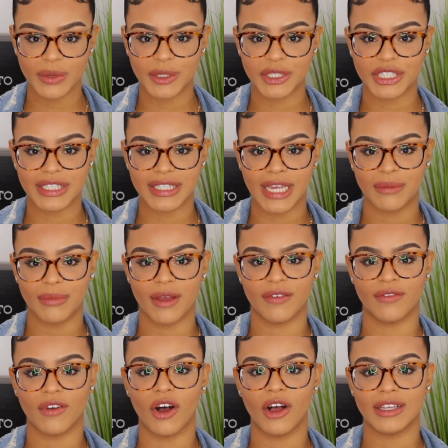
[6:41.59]
which is like my
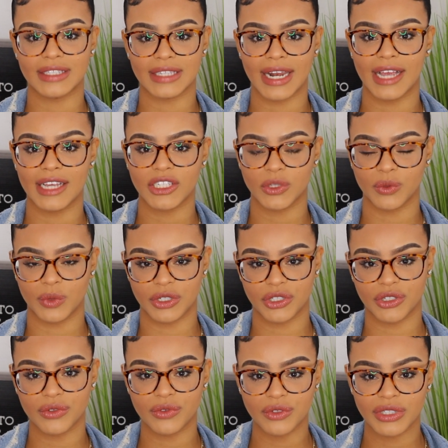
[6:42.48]

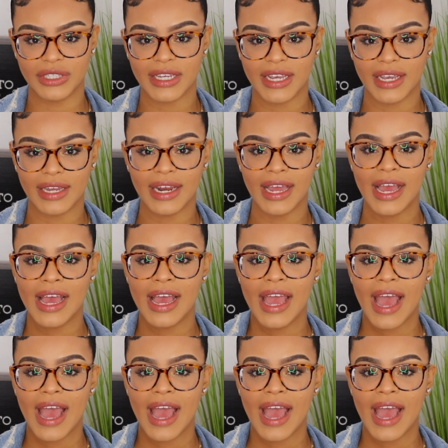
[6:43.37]
fall/winter routine.